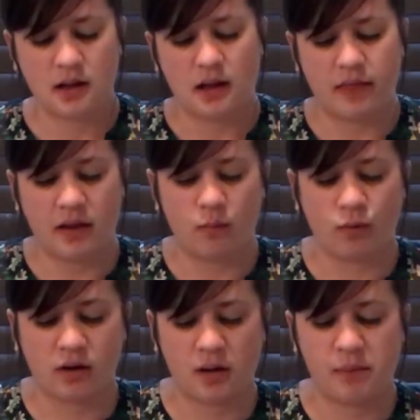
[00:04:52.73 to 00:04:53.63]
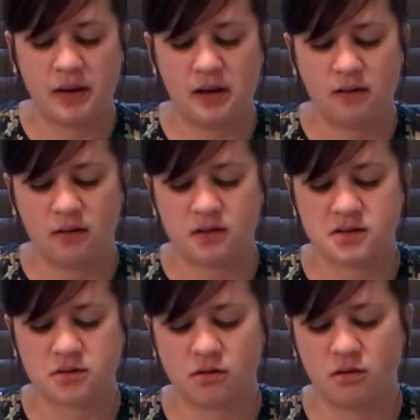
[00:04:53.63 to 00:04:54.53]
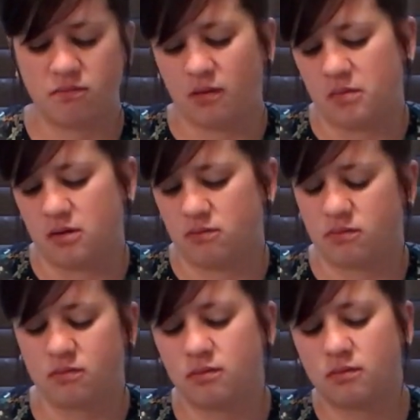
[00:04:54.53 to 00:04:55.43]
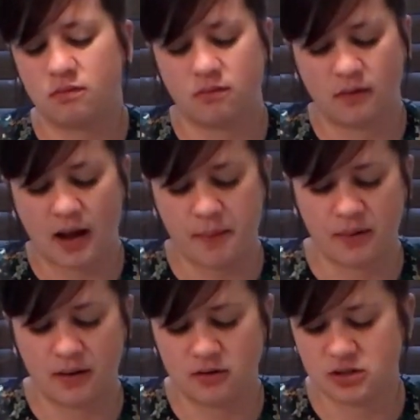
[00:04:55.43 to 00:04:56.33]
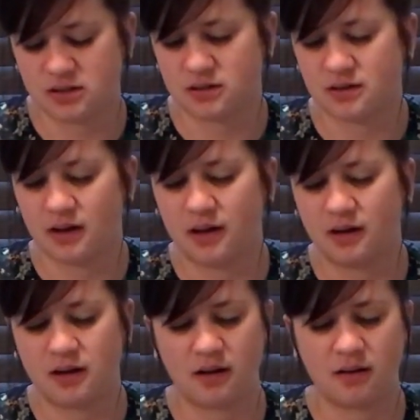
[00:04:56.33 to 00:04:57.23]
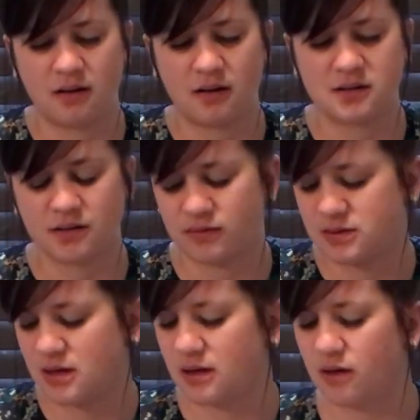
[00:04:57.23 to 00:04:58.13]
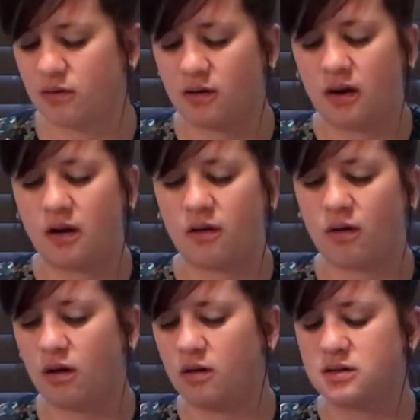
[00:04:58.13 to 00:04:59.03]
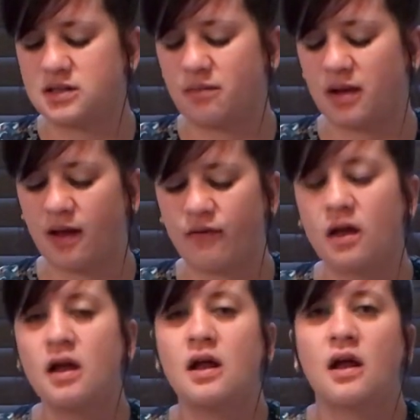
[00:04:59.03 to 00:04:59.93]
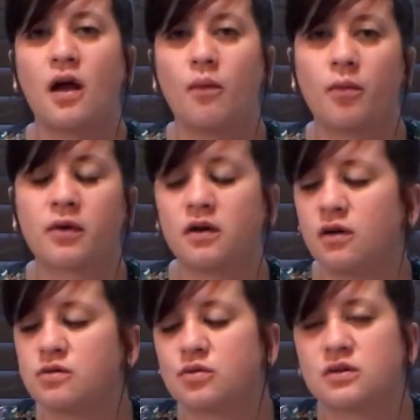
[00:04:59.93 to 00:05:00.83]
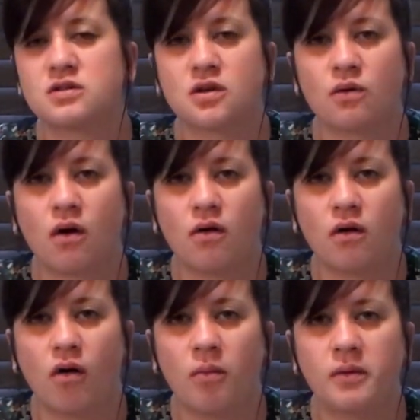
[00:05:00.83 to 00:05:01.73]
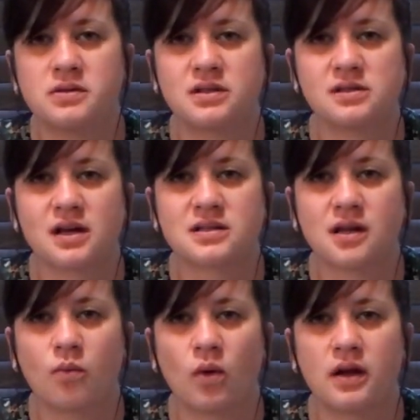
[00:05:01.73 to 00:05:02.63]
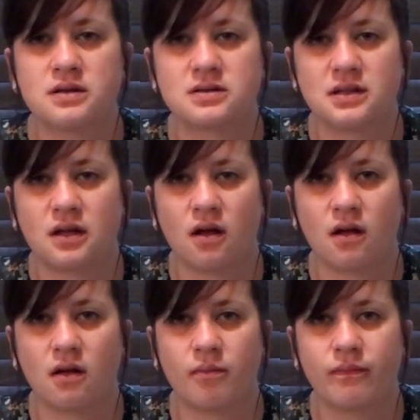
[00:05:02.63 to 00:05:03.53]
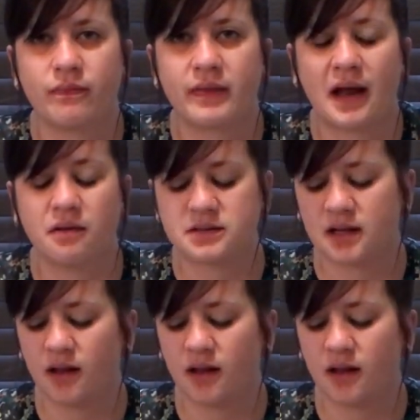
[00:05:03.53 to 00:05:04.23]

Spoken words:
And then we're going to pin this, I pin it just because I can't get stuff to stay together to save my life. And what we're going to do is we're going to sew it almost the exact same way as the outside